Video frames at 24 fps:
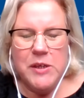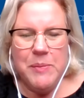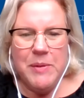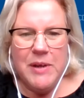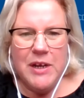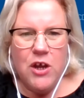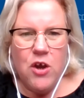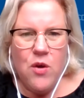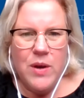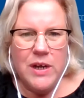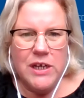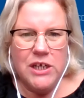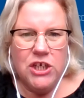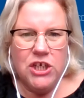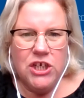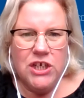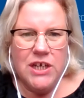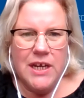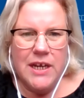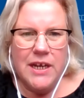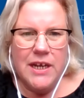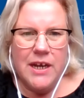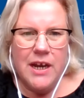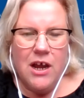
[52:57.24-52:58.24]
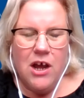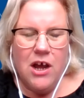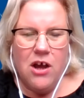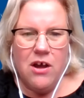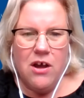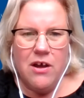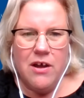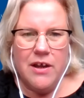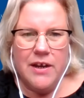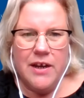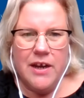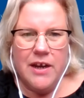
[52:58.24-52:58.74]
been a question
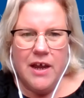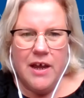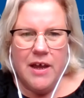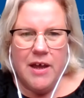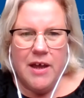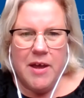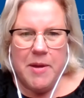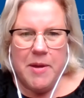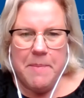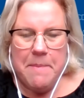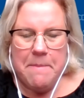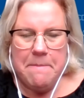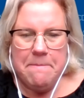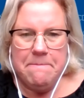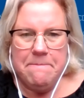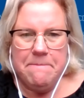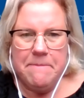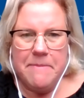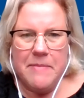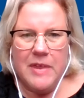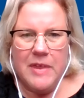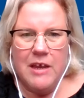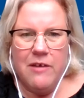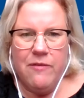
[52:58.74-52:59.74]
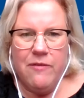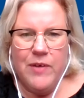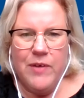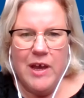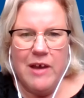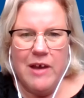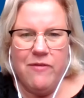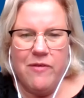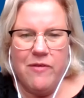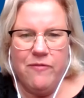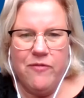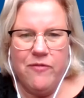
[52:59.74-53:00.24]
on if we
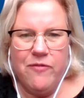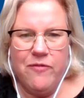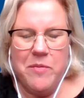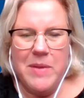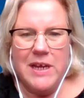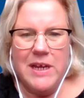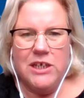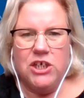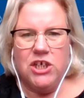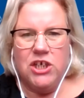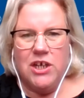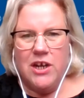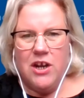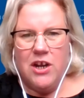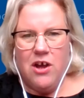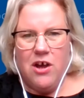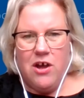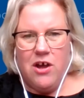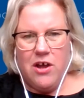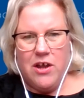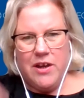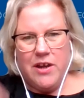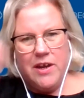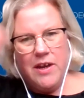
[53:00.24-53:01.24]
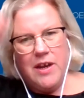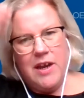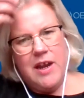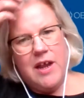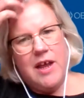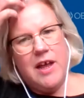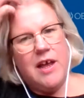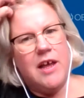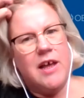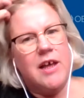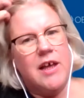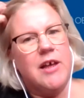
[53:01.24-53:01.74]
have information on
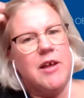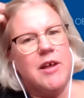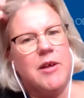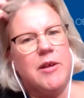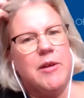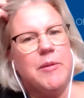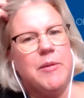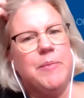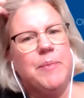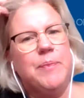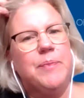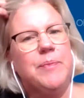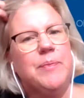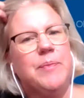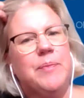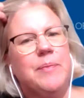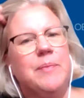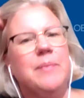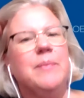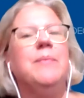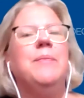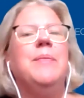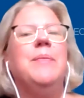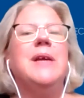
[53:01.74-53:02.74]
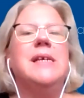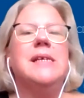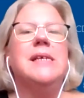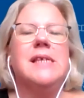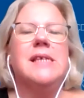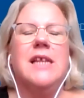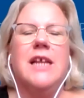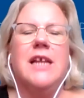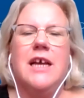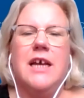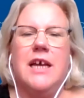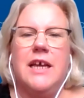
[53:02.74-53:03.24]

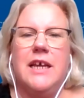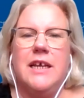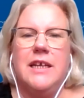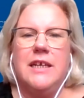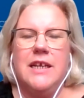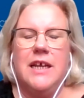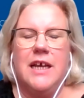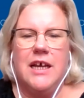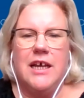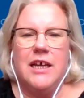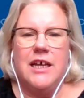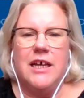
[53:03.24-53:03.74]
baseline